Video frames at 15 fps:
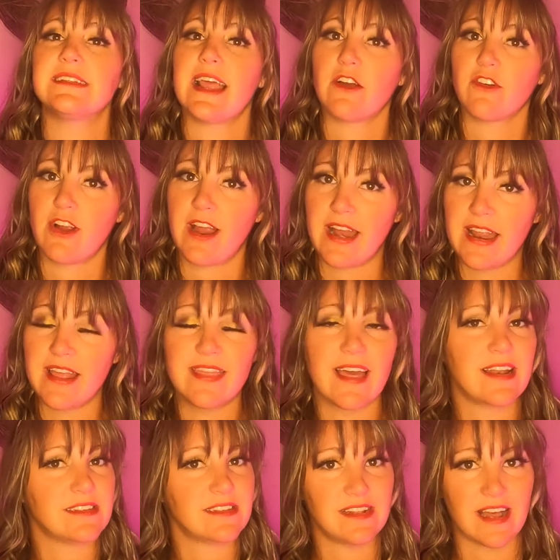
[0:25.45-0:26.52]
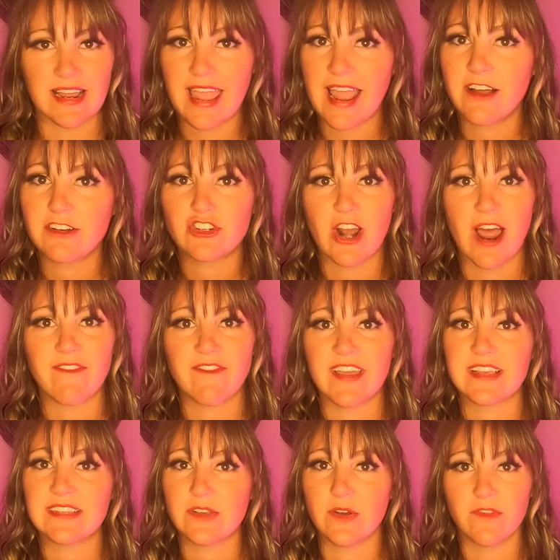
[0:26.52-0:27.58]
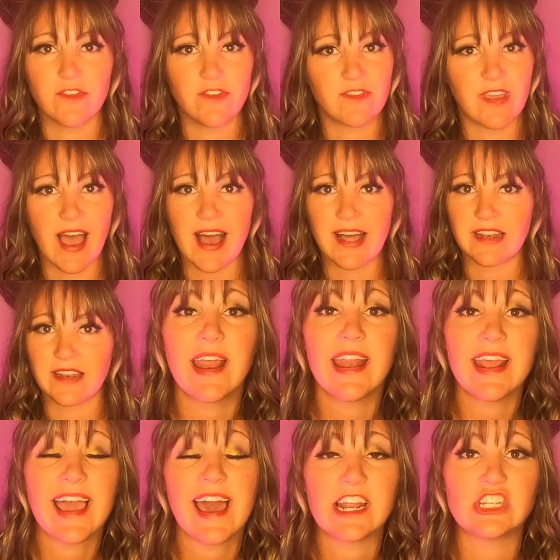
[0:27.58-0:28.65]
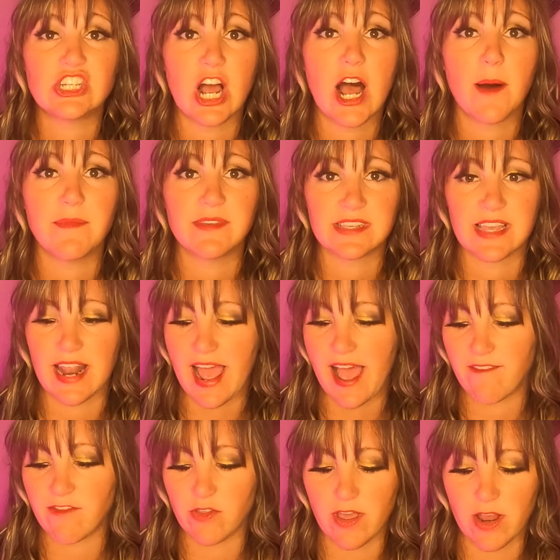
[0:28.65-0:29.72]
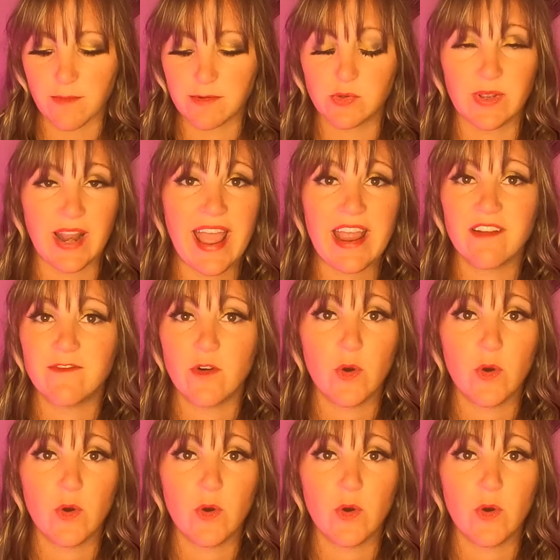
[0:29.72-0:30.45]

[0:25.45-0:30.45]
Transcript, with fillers: Now granted, that does not count traffic, so if you've got any kind of job that's gonna have you there between 8 and